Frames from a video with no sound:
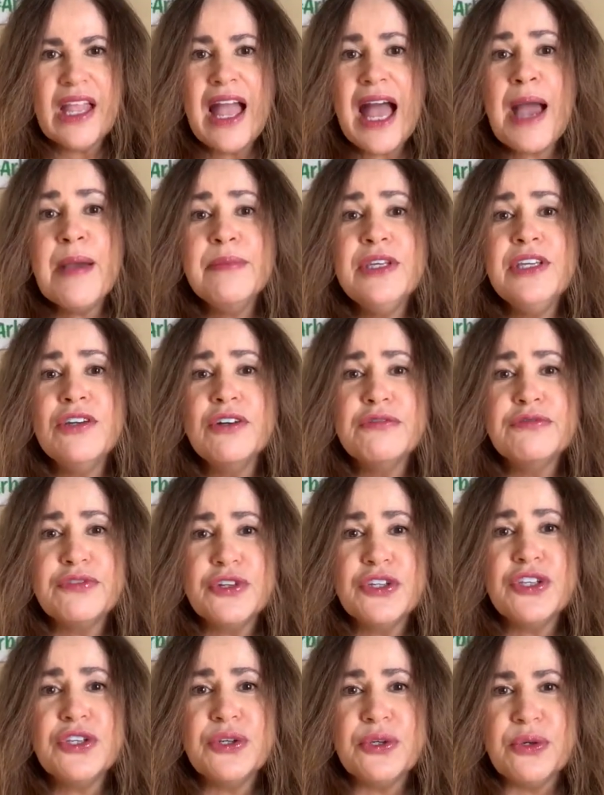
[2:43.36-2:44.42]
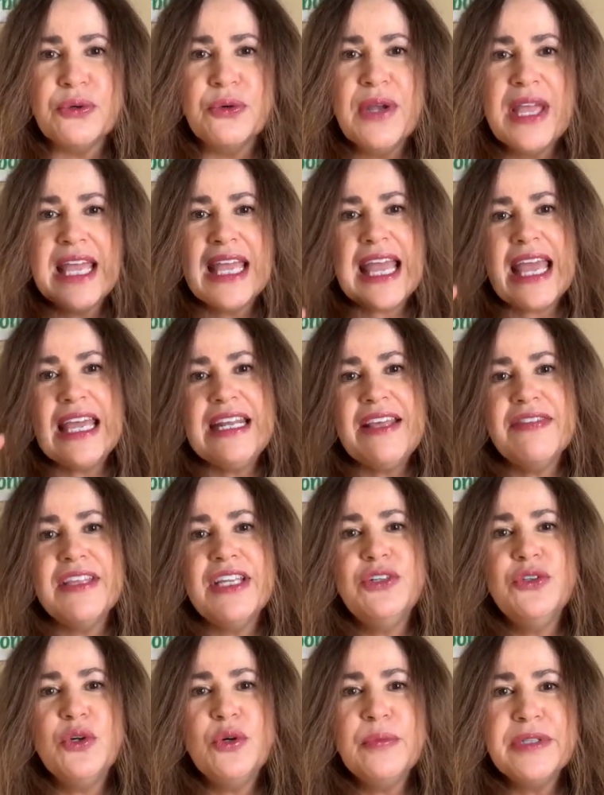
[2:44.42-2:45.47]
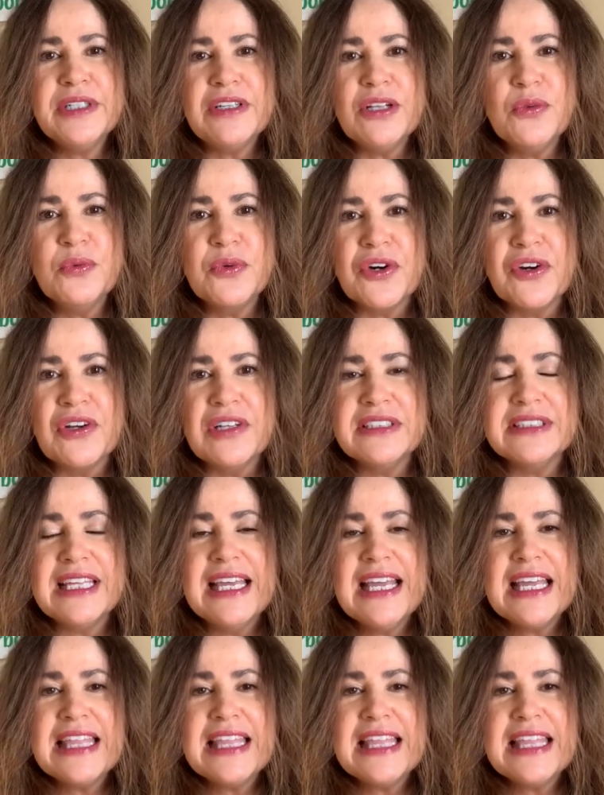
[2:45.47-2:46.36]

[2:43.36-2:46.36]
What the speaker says: I'm here for you. And in the noumenal world,